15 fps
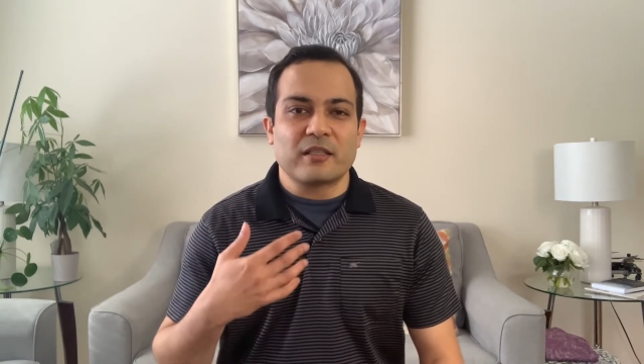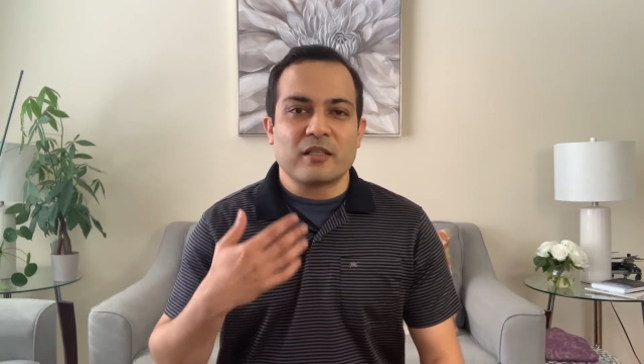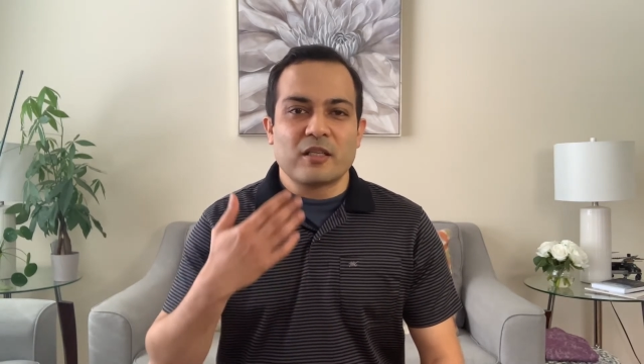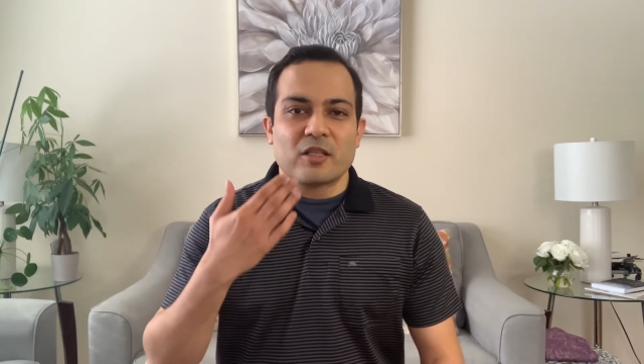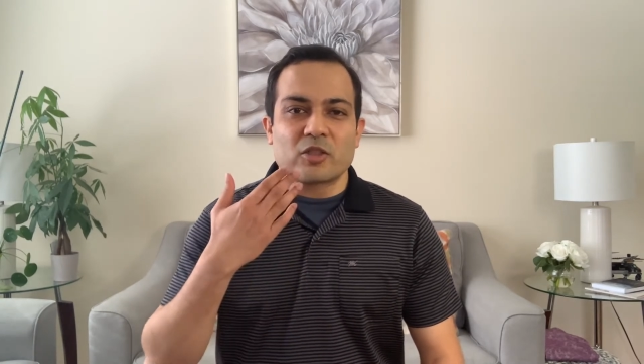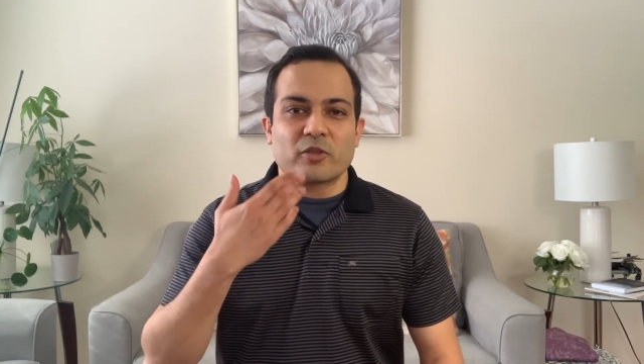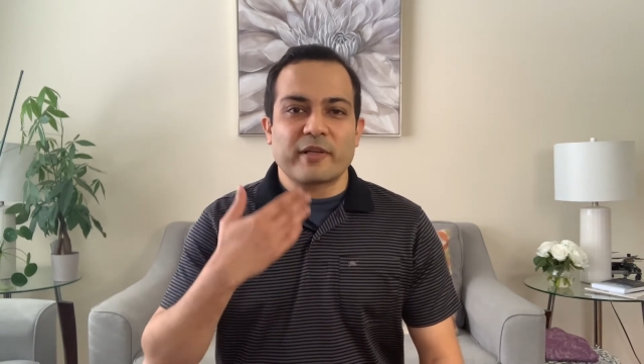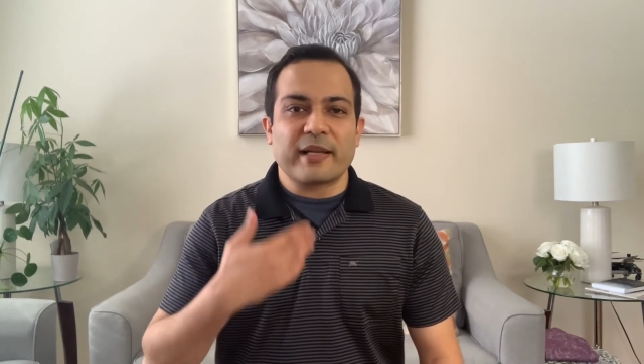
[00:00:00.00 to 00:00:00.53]

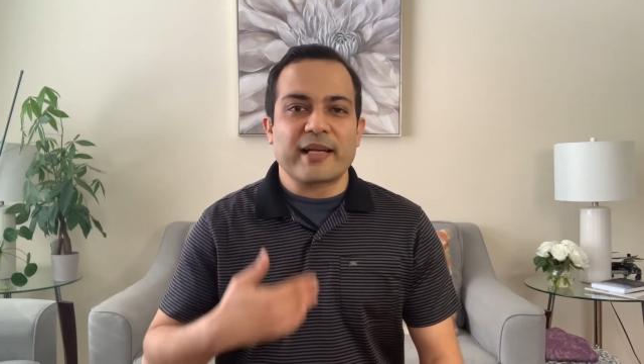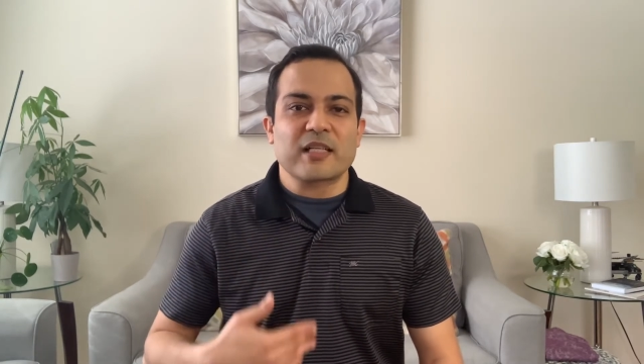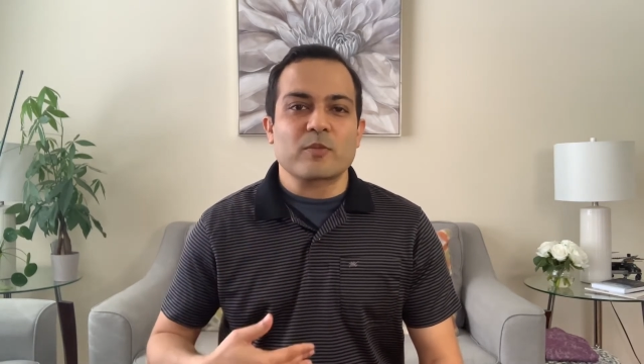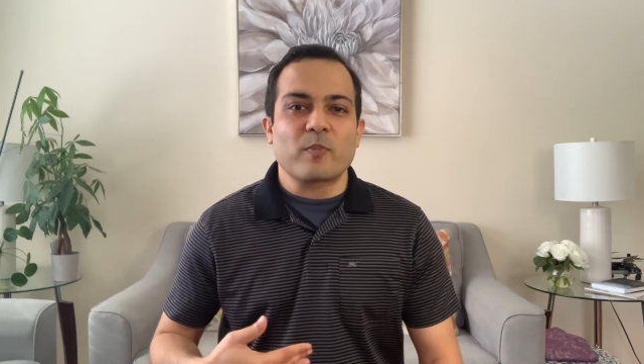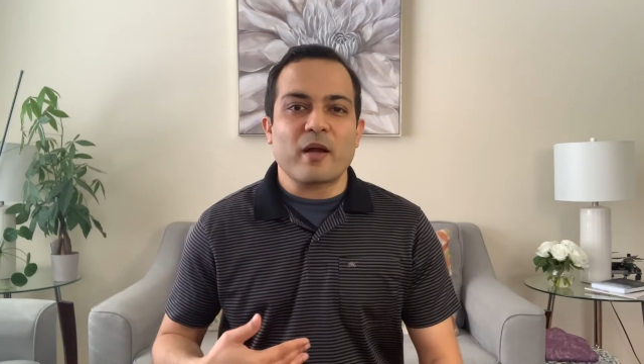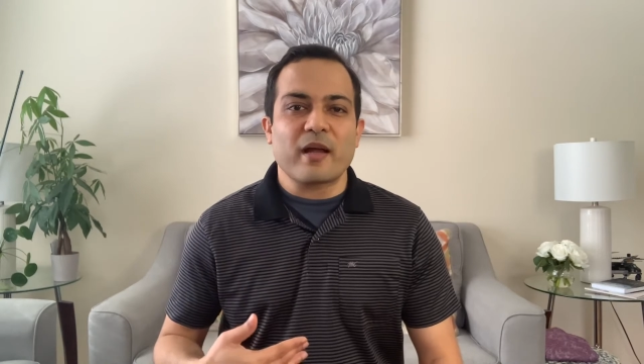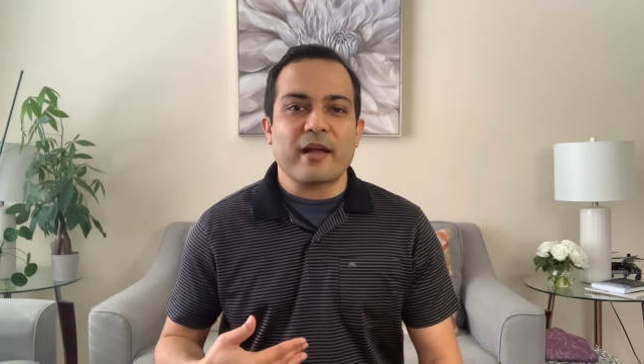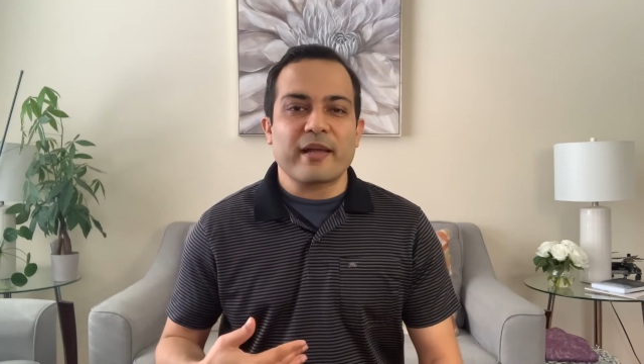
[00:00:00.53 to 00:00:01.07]
So erect
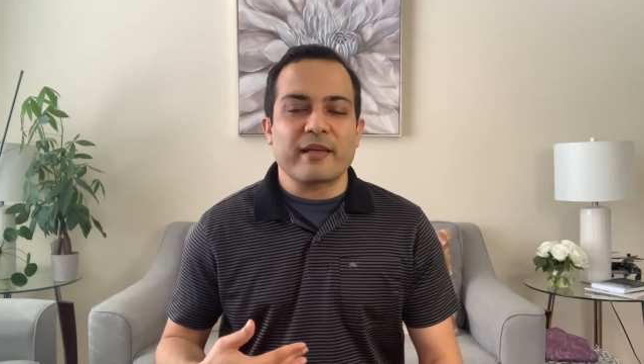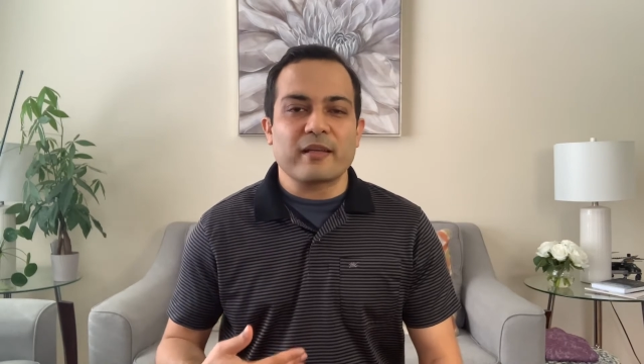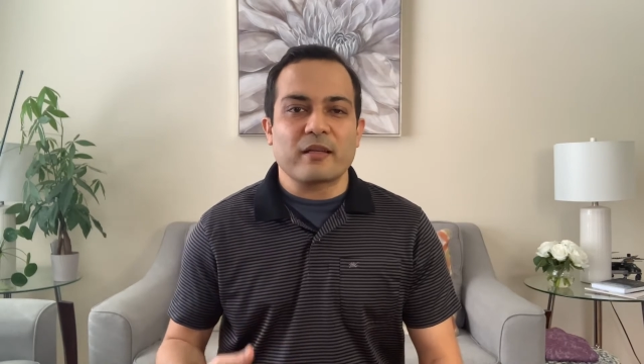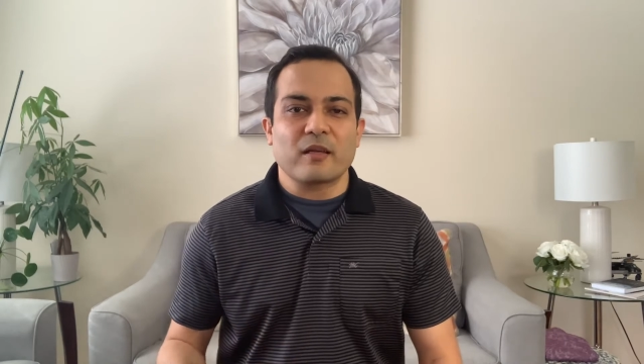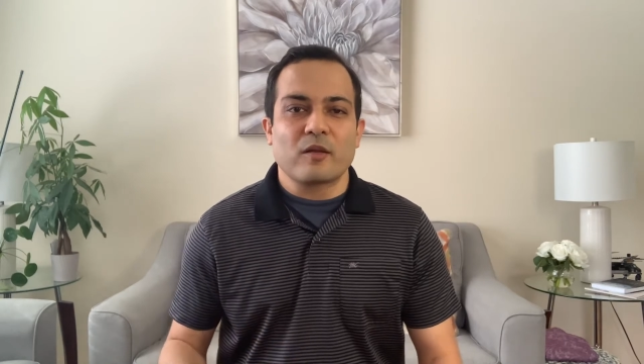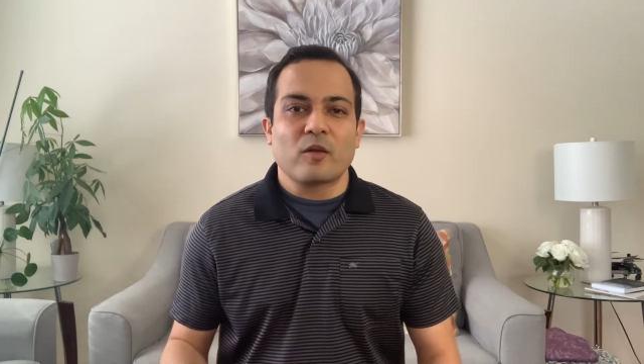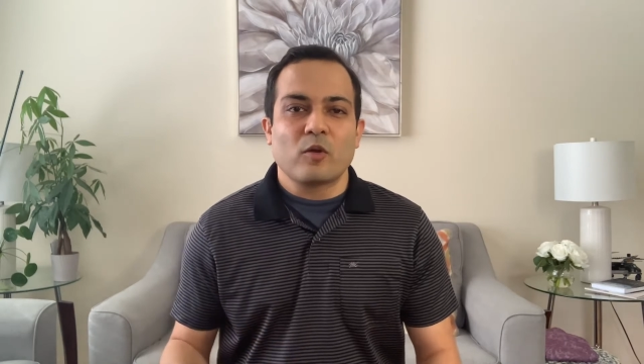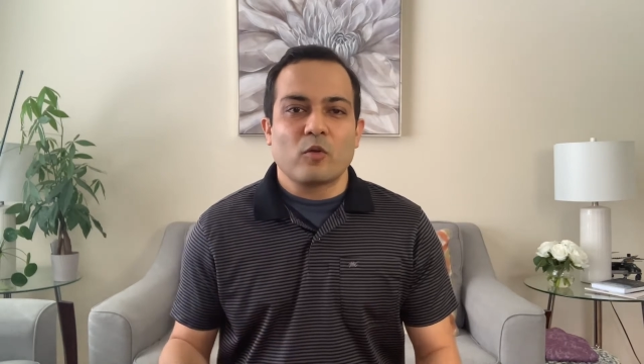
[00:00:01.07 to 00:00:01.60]
spine
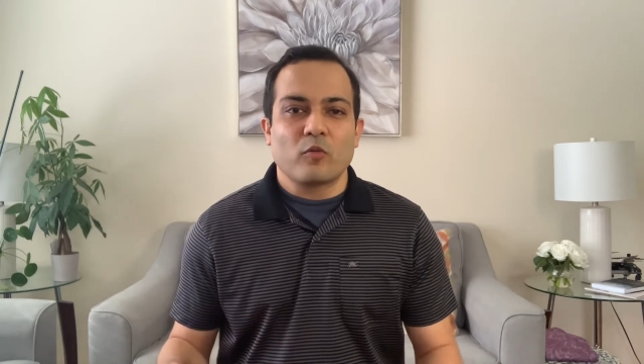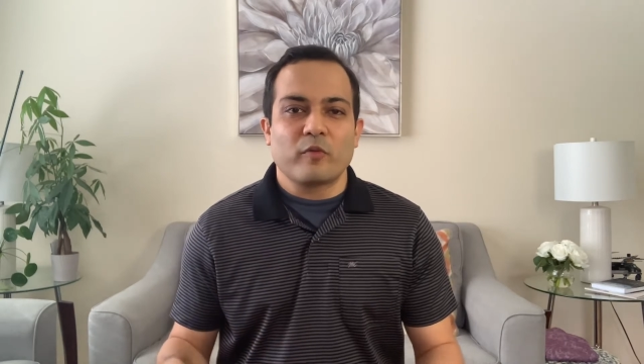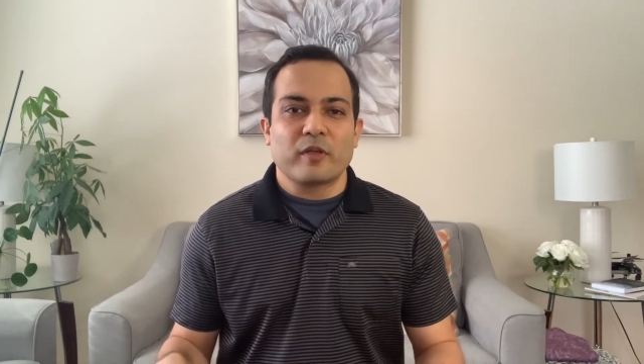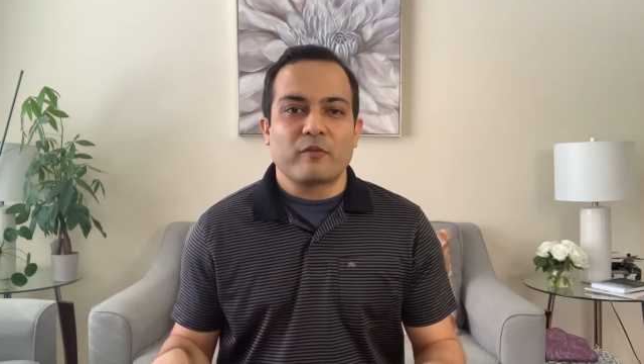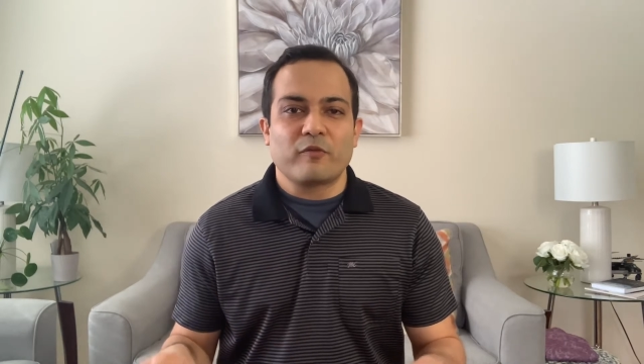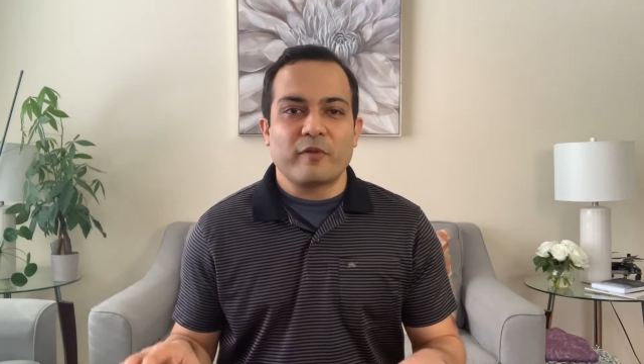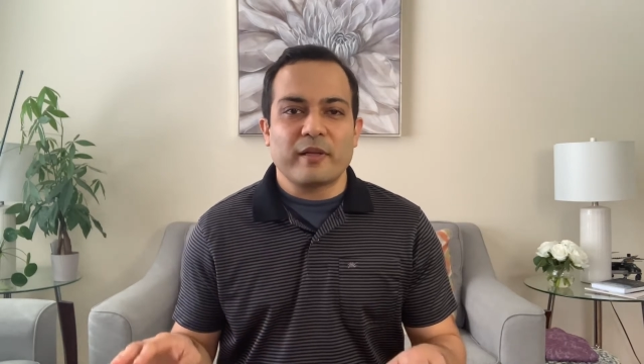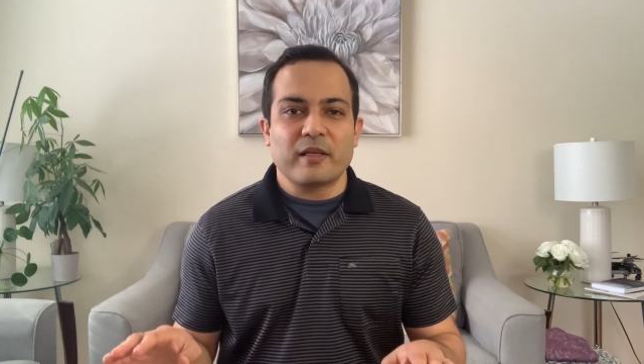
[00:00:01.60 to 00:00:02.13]
with
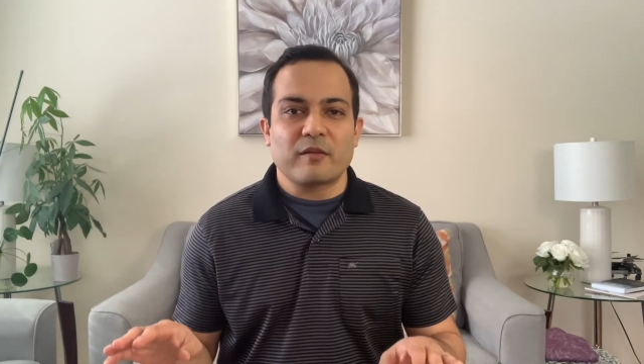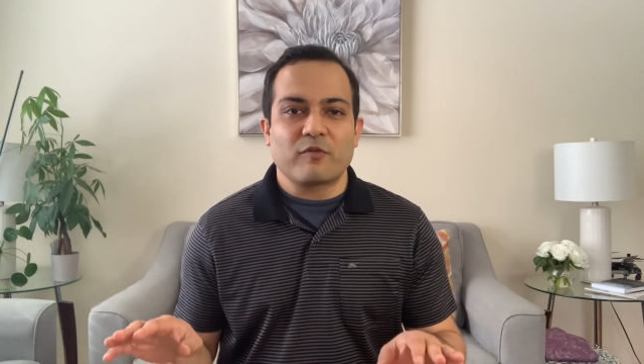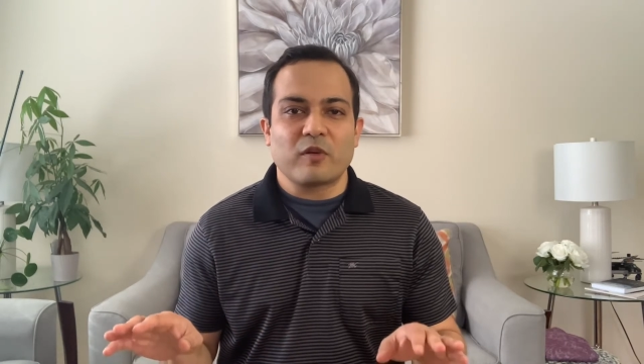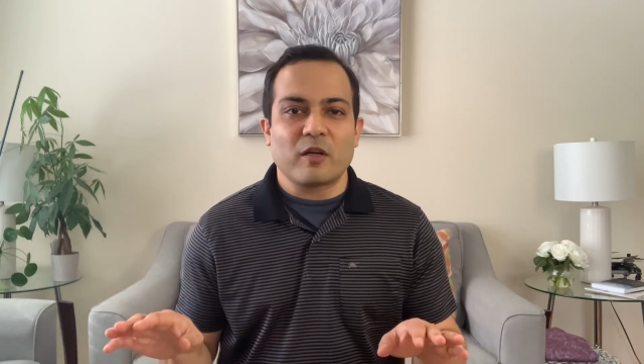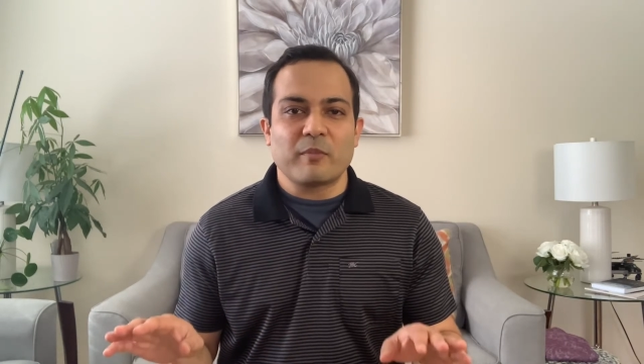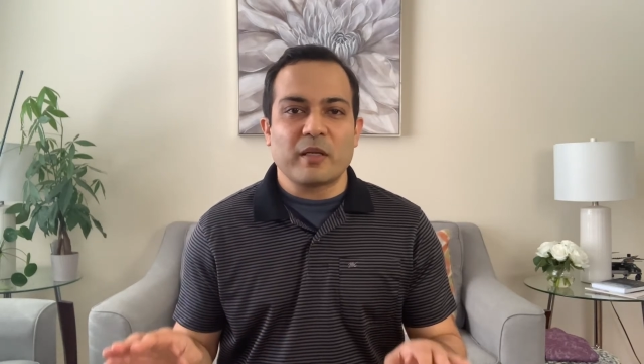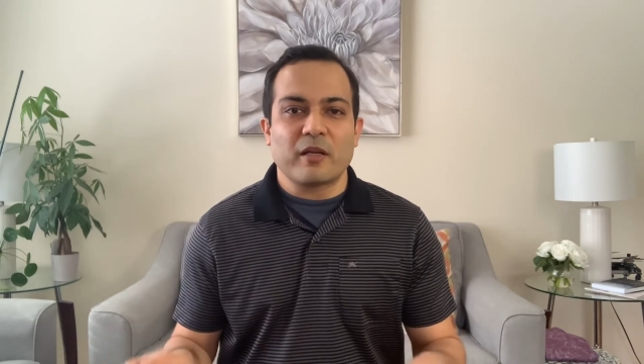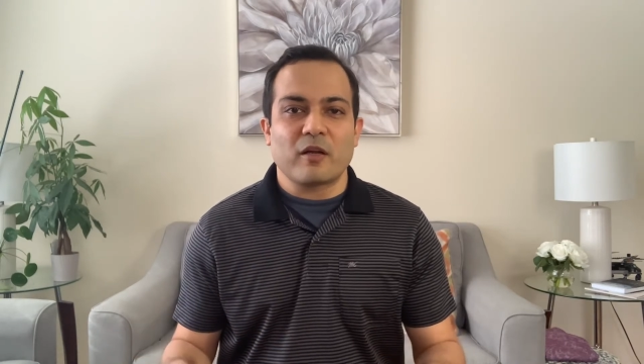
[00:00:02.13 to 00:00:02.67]
feet
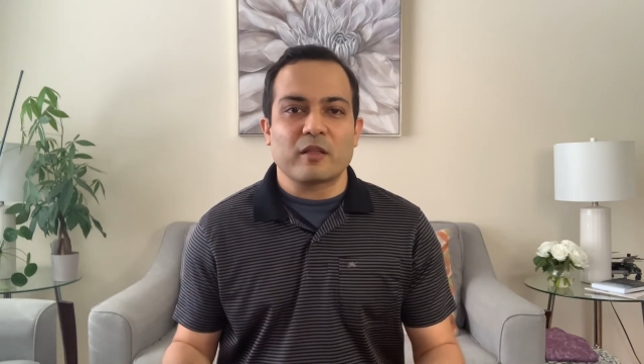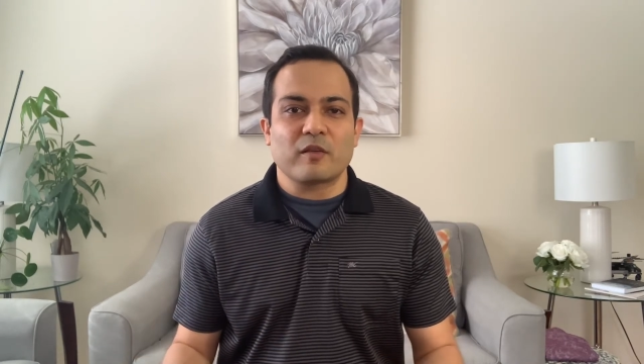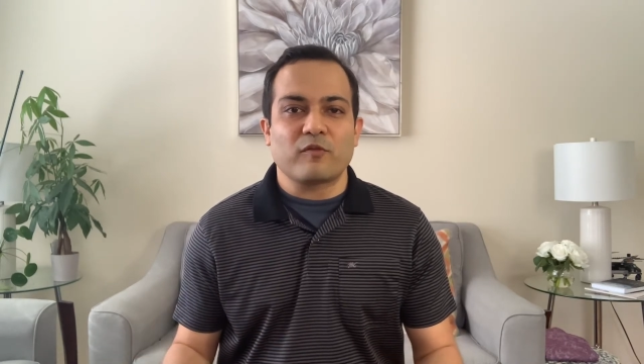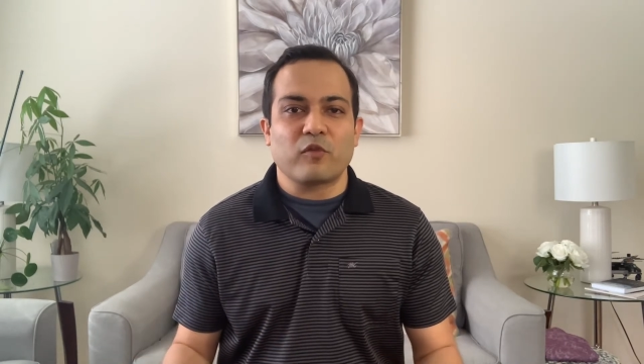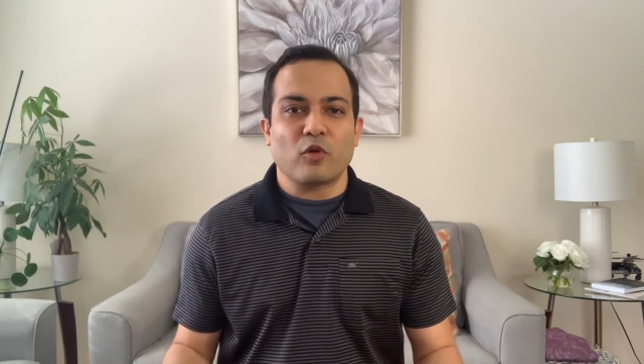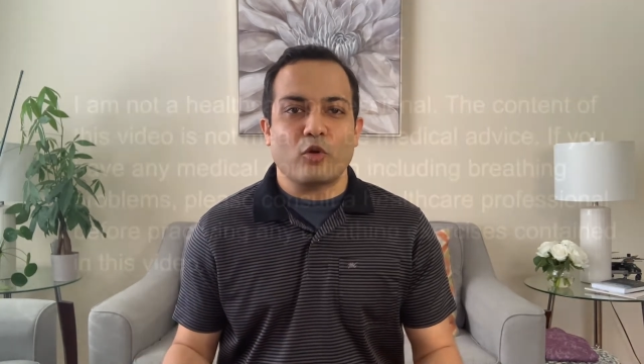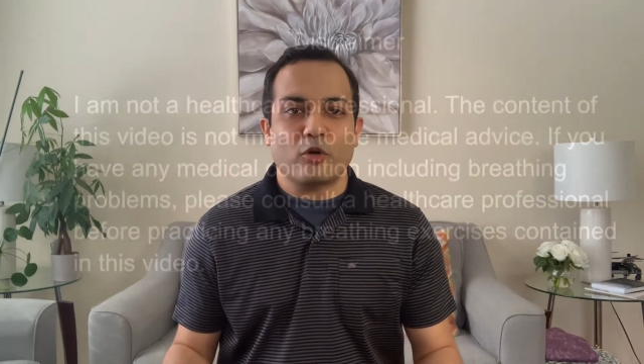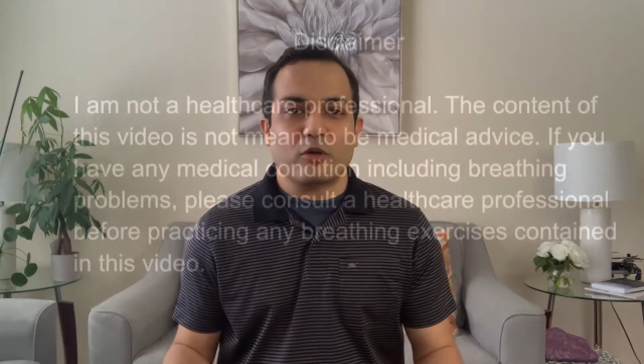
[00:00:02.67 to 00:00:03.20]
firmly on the floor.